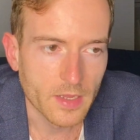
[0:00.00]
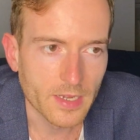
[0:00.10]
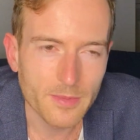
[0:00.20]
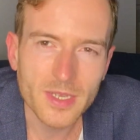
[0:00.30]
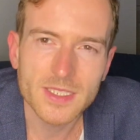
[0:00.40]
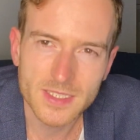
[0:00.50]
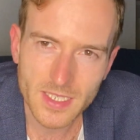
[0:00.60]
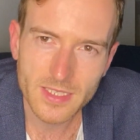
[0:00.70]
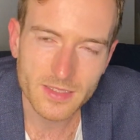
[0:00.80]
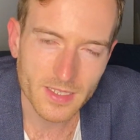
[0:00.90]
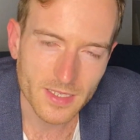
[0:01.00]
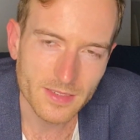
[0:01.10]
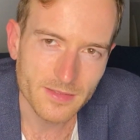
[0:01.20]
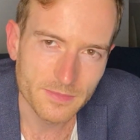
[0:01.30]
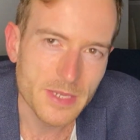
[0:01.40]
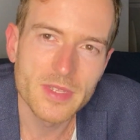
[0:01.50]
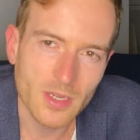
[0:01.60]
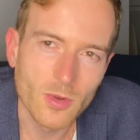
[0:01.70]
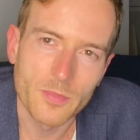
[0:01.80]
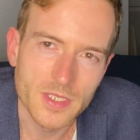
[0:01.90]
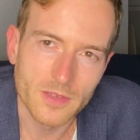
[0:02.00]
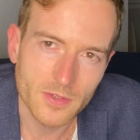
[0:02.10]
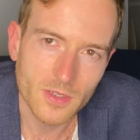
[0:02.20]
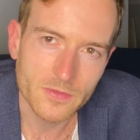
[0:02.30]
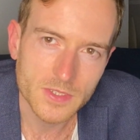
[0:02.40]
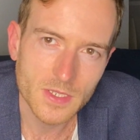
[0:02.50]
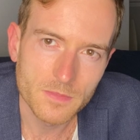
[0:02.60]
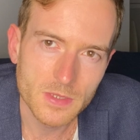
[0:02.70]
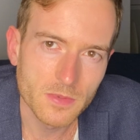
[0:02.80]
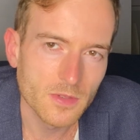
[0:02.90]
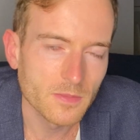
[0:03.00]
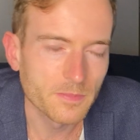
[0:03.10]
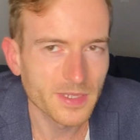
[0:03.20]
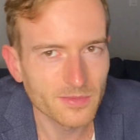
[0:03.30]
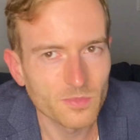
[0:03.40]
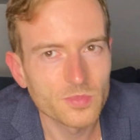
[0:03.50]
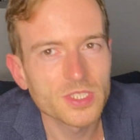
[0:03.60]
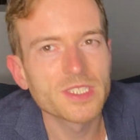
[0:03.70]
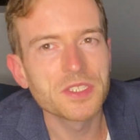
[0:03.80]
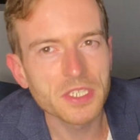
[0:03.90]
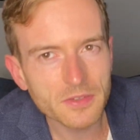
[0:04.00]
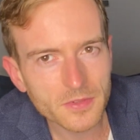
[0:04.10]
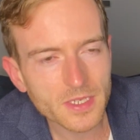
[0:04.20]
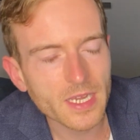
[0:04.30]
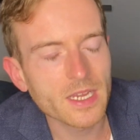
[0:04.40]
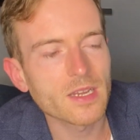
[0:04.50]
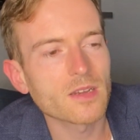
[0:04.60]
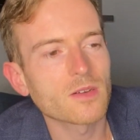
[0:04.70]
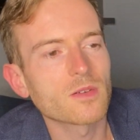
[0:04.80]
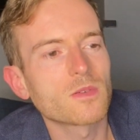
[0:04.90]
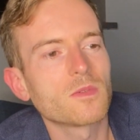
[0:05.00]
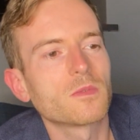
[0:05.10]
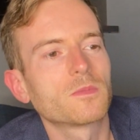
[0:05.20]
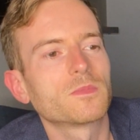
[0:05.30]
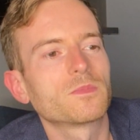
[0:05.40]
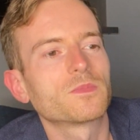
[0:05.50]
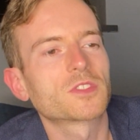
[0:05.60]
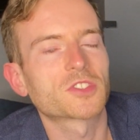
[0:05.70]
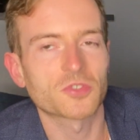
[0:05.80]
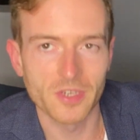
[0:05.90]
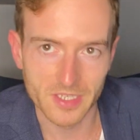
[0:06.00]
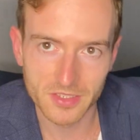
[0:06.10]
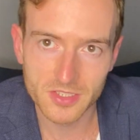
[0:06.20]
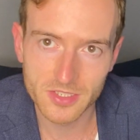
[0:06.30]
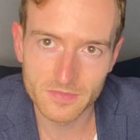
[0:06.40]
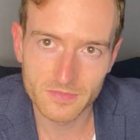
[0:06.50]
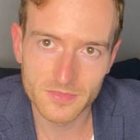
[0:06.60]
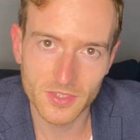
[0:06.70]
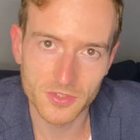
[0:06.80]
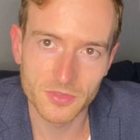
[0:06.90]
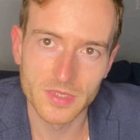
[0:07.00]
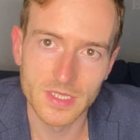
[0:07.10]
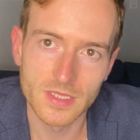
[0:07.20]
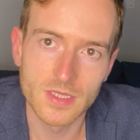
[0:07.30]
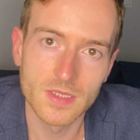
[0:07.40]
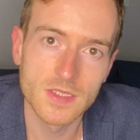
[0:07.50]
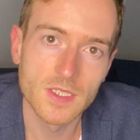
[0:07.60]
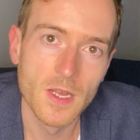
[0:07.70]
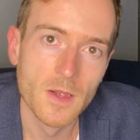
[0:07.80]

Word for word: And I'm not saying that that maybe that won't be difficult for some people, but just given how strange social media is,